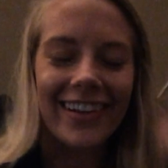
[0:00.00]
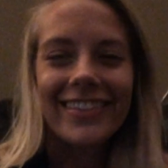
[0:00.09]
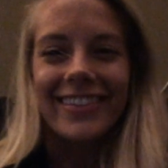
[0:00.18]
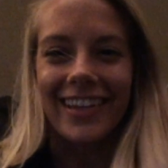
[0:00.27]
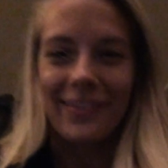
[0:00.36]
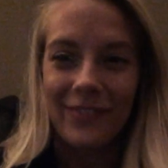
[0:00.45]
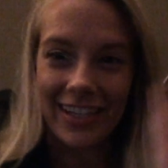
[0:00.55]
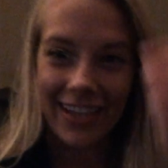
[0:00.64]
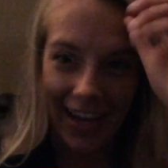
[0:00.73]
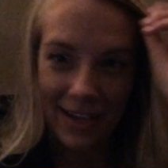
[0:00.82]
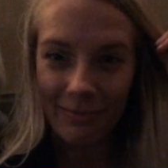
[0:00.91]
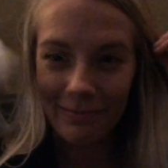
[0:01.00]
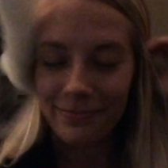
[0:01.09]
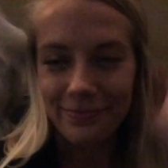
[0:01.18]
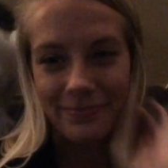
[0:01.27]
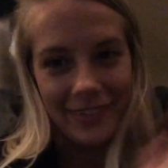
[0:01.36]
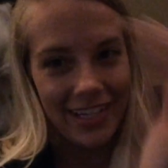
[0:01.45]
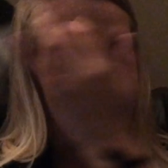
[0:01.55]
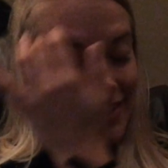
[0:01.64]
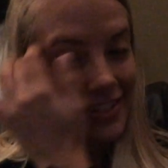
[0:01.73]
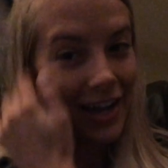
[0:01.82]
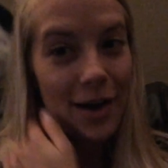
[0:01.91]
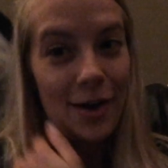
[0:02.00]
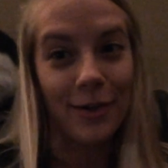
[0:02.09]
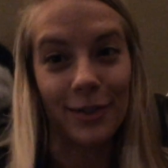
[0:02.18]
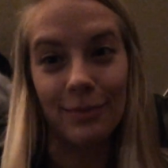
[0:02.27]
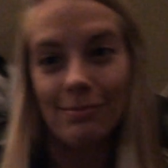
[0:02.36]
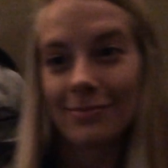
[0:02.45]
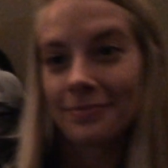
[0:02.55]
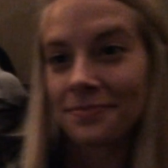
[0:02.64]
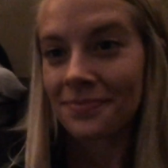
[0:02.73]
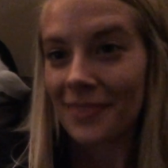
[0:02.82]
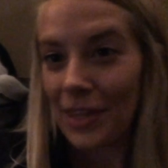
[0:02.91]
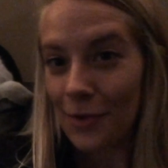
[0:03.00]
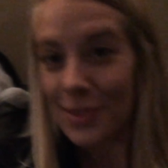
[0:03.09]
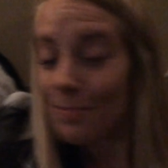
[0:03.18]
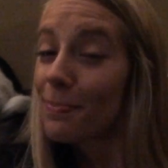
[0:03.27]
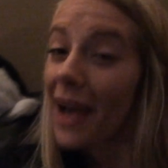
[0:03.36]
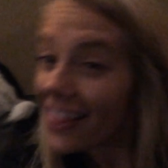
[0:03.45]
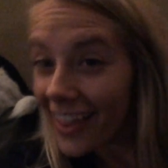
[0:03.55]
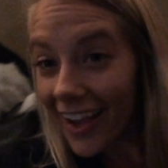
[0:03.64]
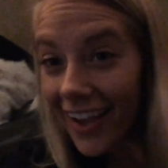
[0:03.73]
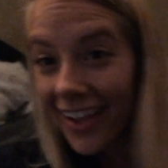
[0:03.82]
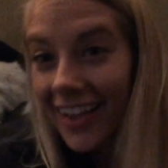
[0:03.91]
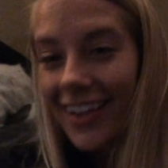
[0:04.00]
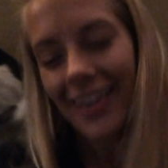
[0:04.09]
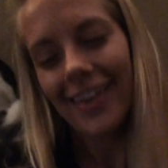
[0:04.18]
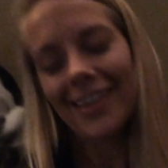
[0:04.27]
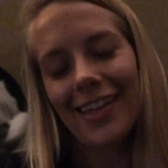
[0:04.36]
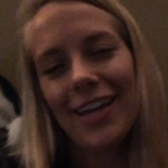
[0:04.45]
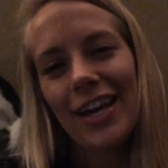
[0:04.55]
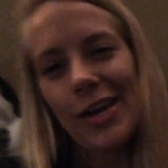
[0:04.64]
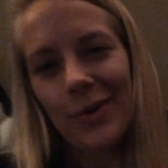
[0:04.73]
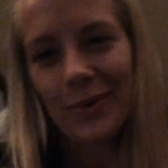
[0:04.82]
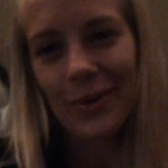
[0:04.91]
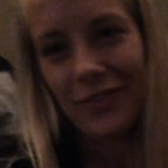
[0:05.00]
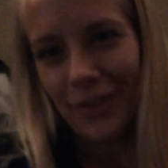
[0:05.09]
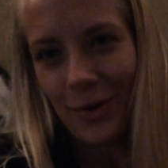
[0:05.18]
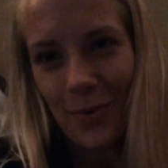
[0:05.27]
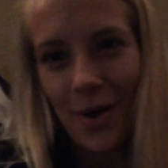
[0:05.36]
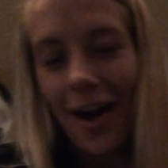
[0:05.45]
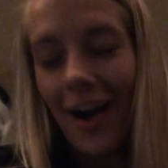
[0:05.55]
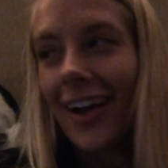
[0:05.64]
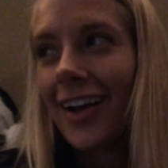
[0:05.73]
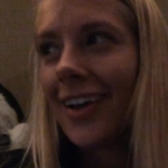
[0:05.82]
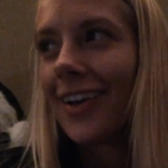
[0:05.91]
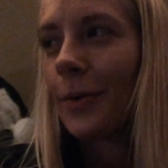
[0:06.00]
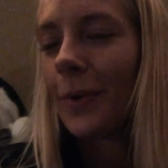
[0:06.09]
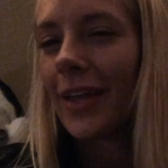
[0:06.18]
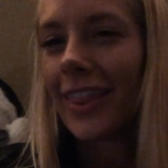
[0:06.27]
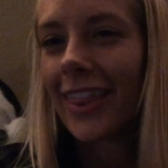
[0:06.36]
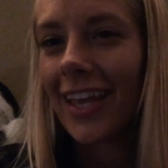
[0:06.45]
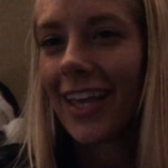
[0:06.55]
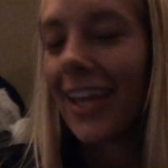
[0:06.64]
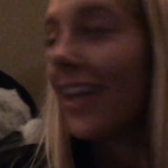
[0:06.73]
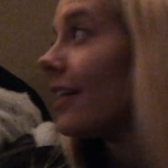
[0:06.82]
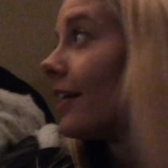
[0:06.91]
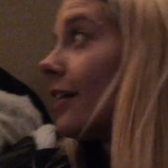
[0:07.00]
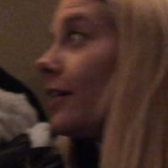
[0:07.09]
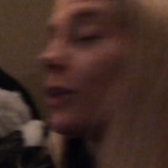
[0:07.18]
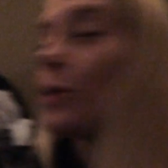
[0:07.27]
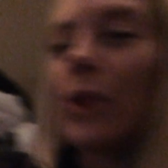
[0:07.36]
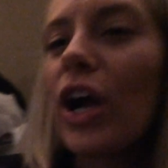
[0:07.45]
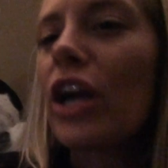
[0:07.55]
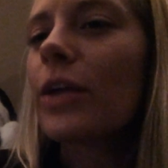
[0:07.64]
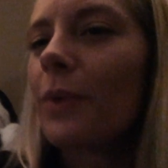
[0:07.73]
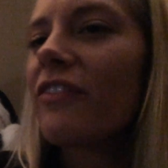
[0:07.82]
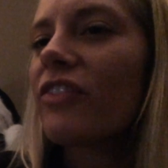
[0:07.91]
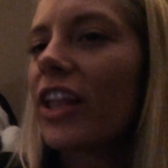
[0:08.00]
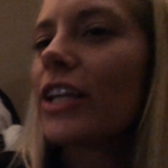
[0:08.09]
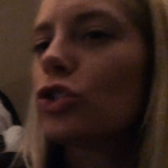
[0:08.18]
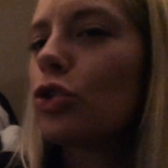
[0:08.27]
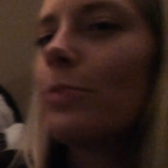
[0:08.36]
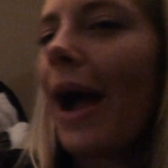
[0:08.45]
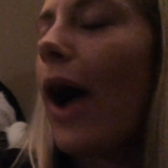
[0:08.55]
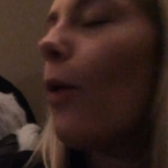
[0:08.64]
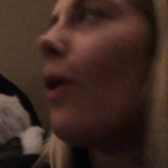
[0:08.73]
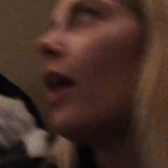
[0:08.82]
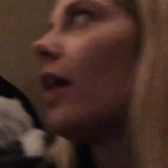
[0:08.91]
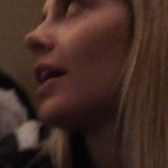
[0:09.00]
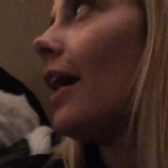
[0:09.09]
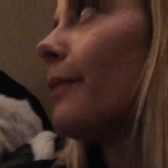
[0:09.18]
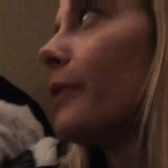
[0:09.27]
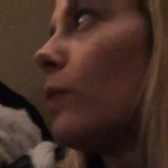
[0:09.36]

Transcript: it's, like, midnight, and I just got home with Bella. We went for a walk with... We already went for, like, a 2-mile walk. Calm